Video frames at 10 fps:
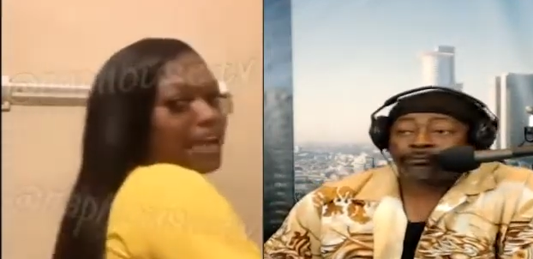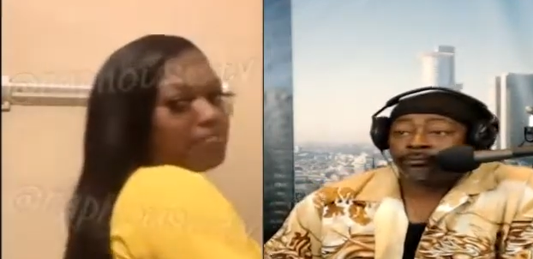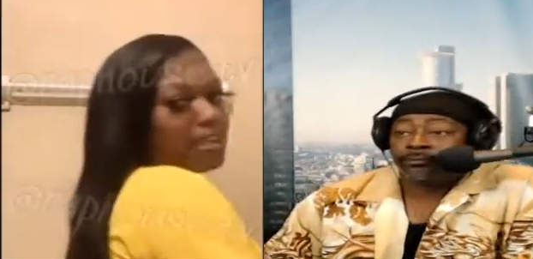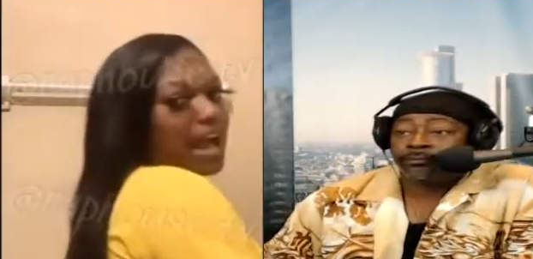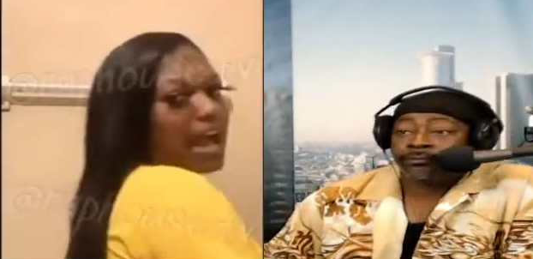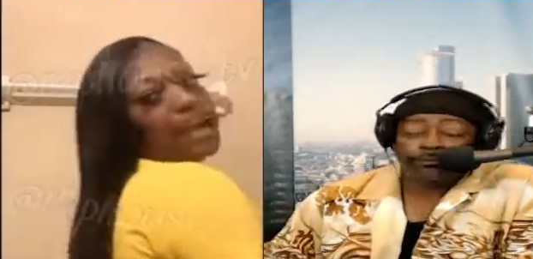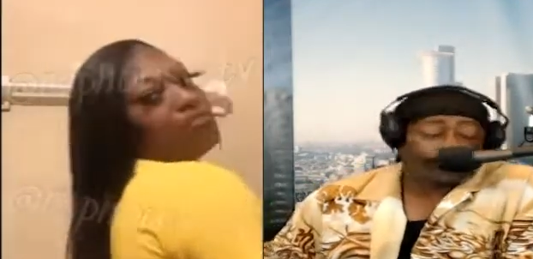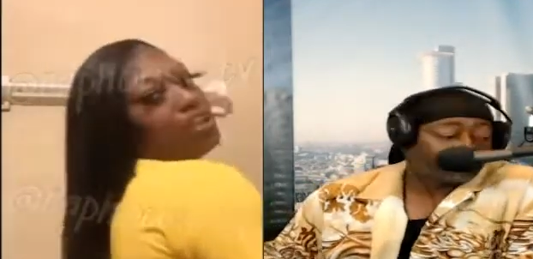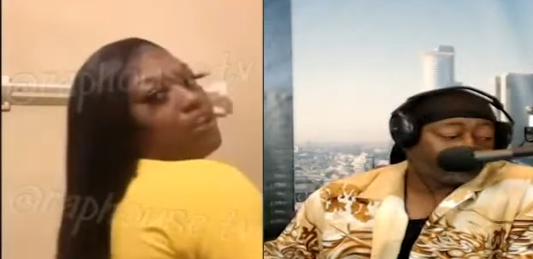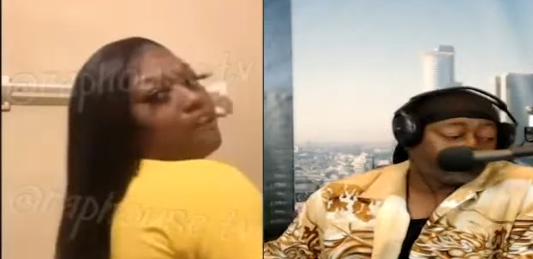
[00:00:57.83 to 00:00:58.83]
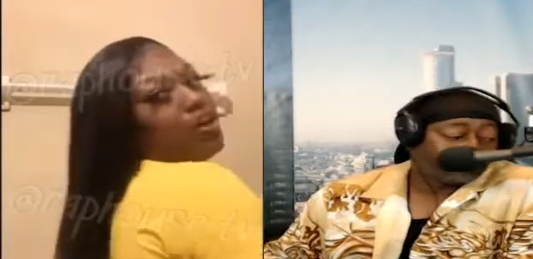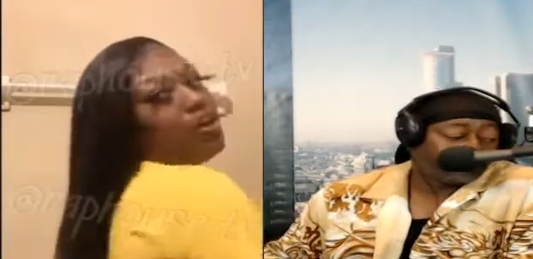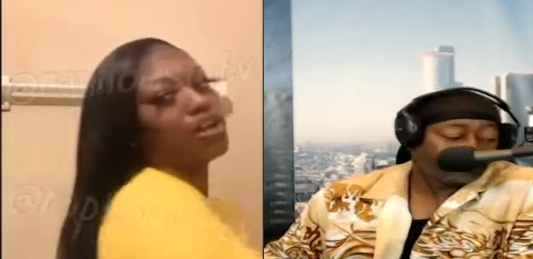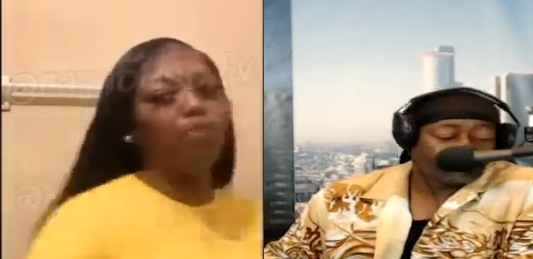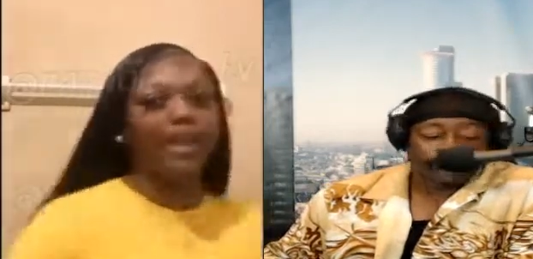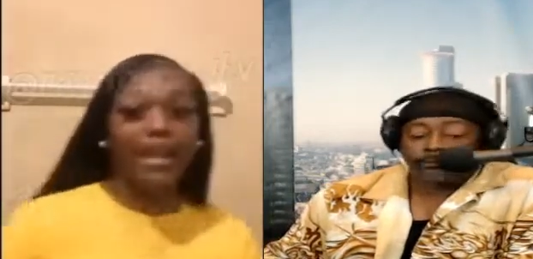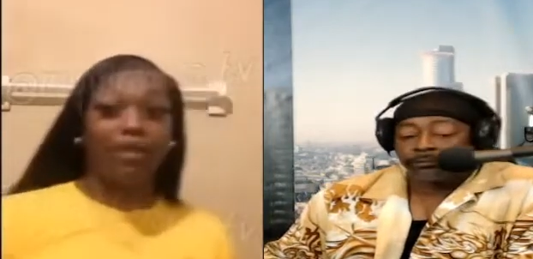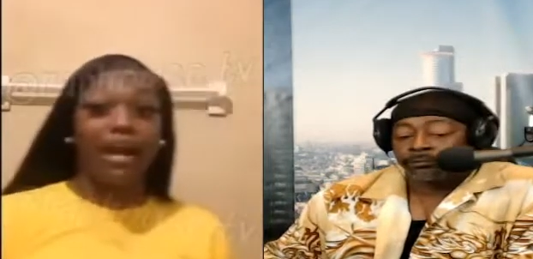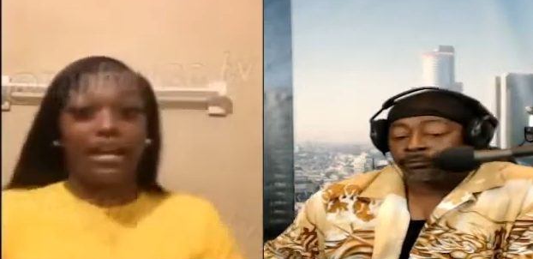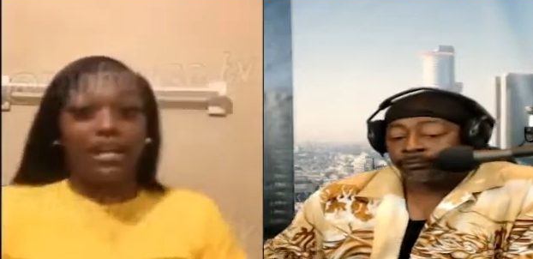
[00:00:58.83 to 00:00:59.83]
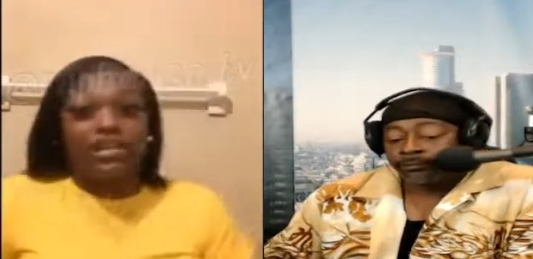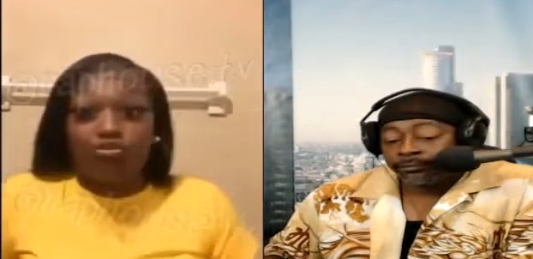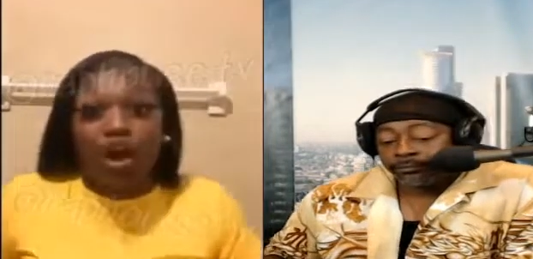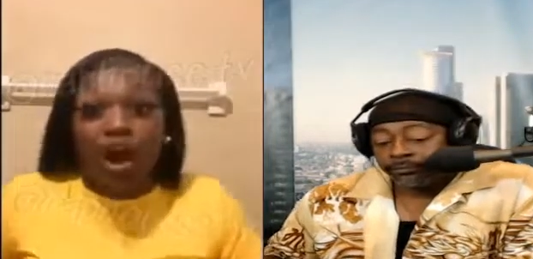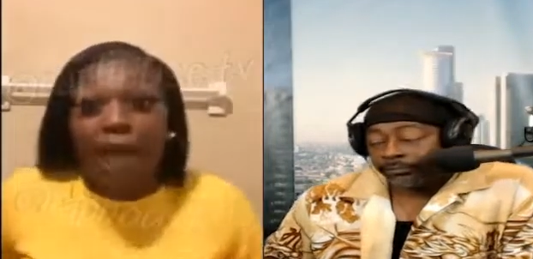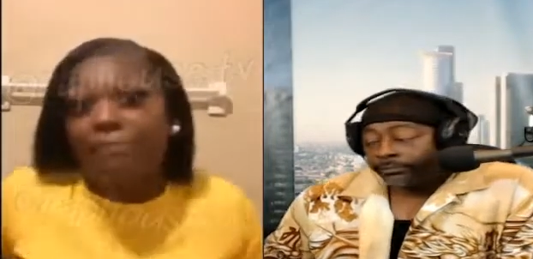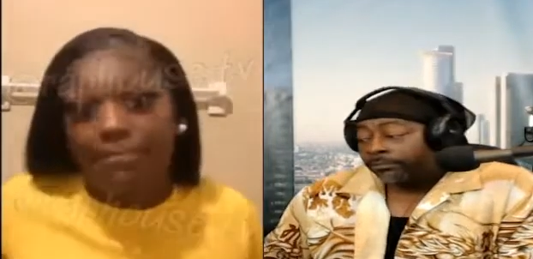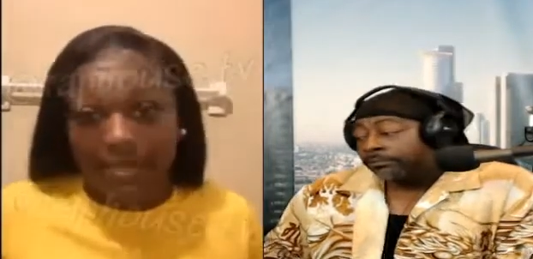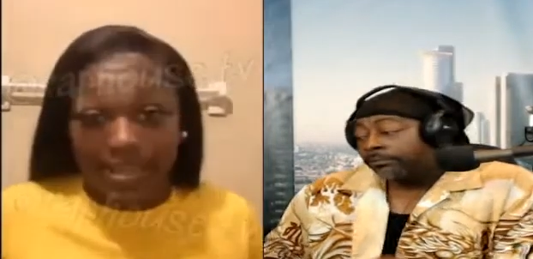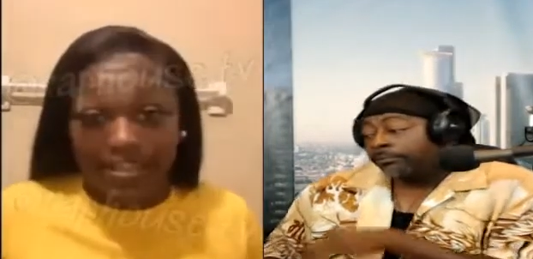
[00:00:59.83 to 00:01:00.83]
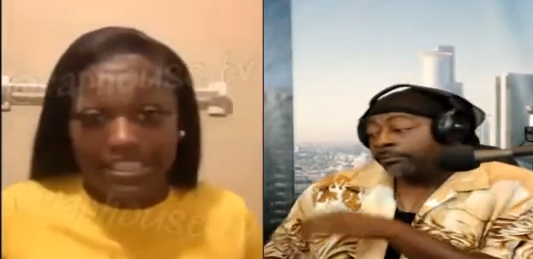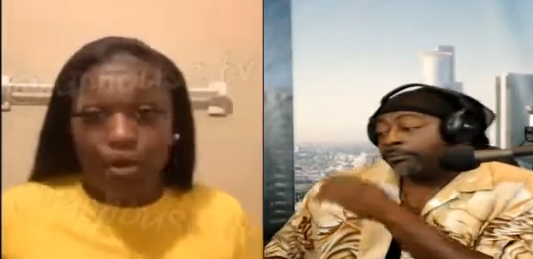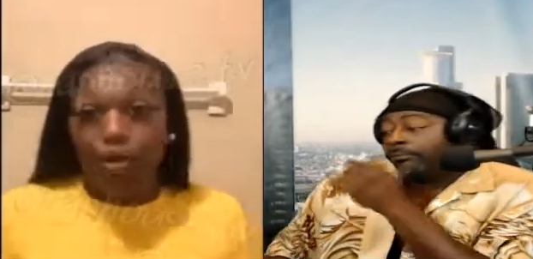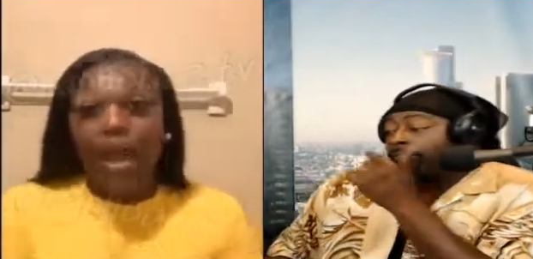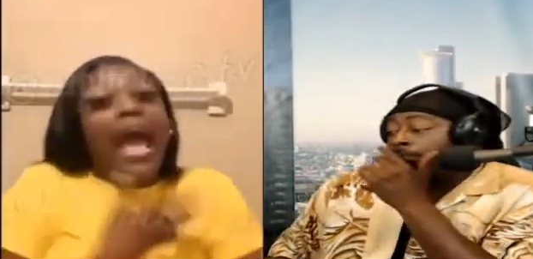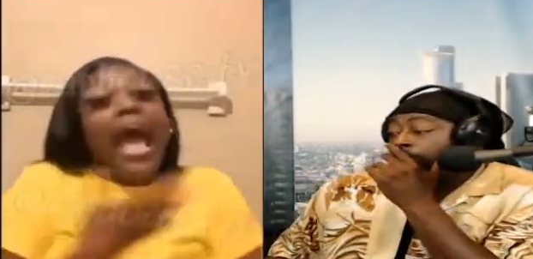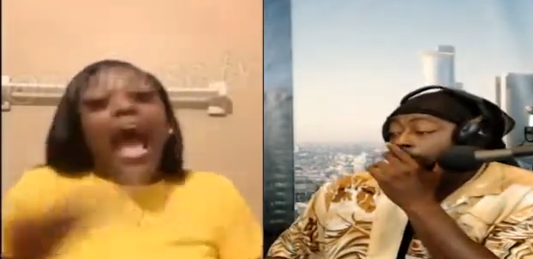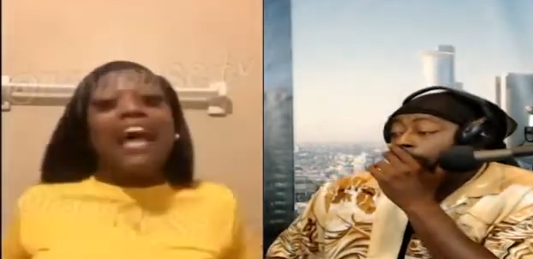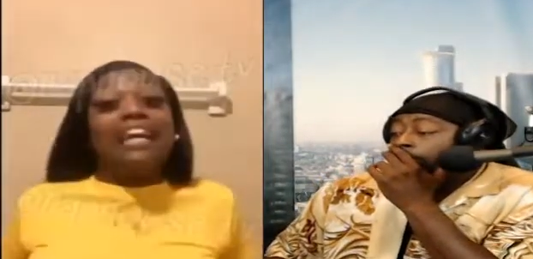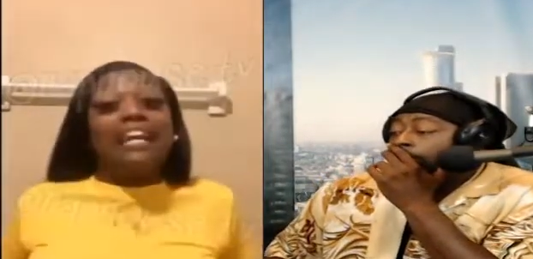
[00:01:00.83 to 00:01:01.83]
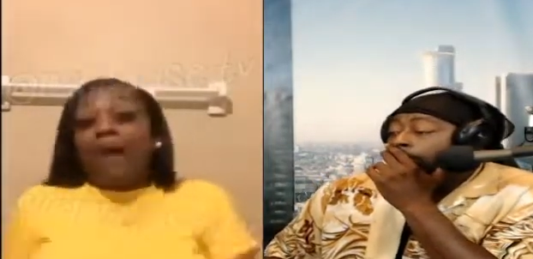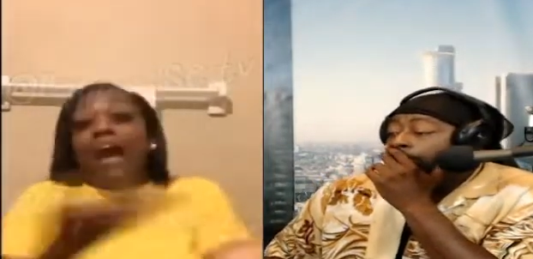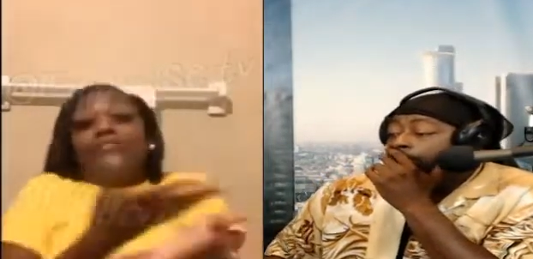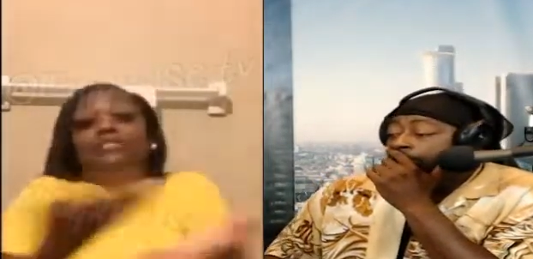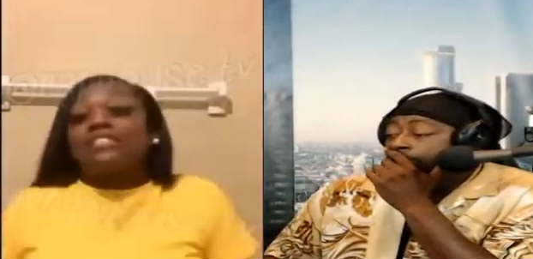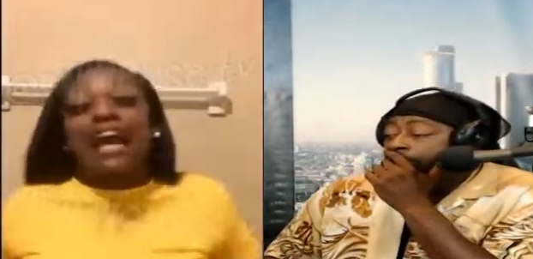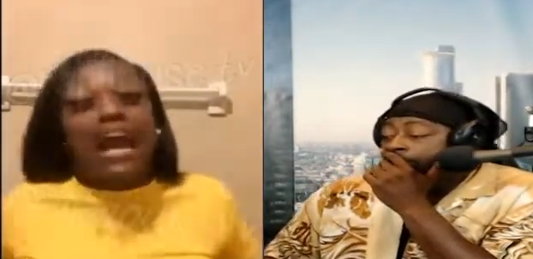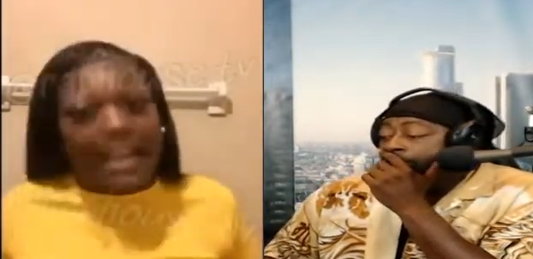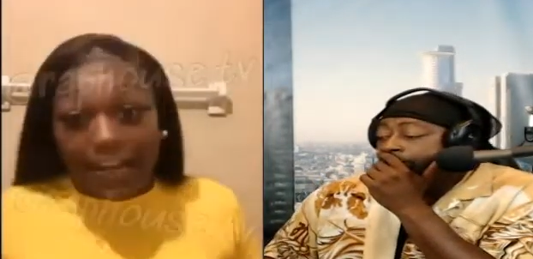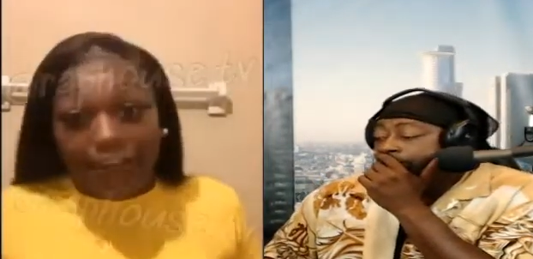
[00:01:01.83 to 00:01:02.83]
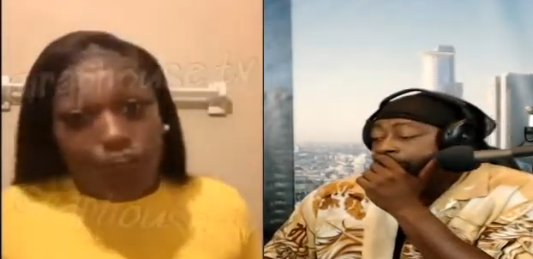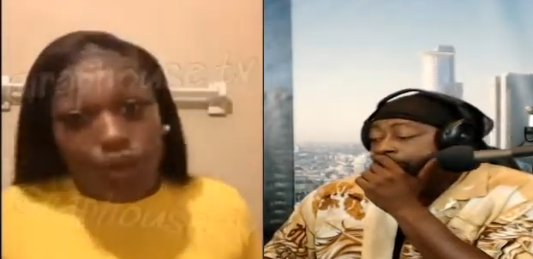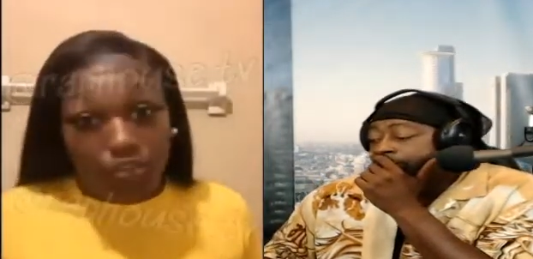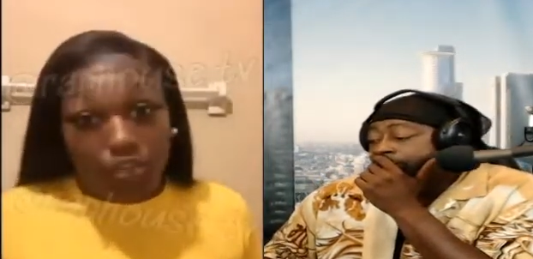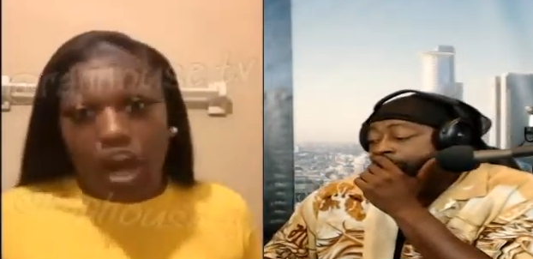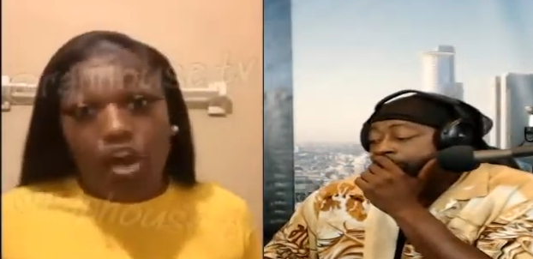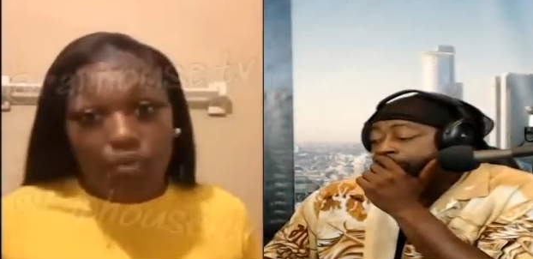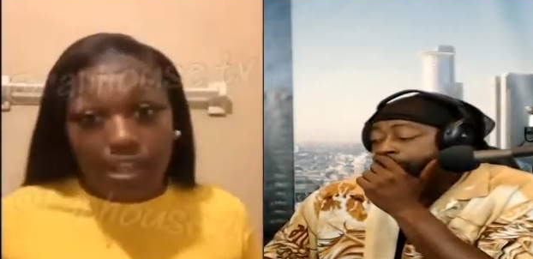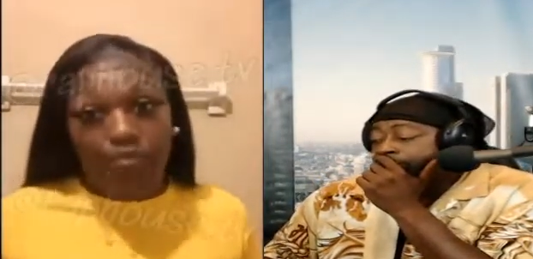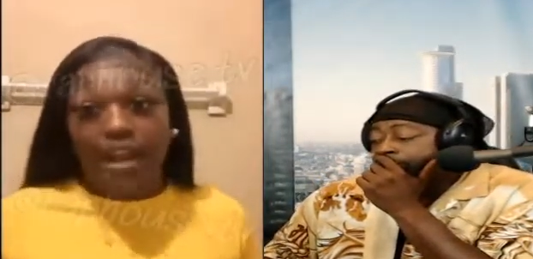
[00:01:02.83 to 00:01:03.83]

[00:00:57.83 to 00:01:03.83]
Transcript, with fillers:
Speaker 1: don't re I can't really afford no wig right now, because, you know, I pay bills. So I ain't embarrassed to say I can't afford no long wig right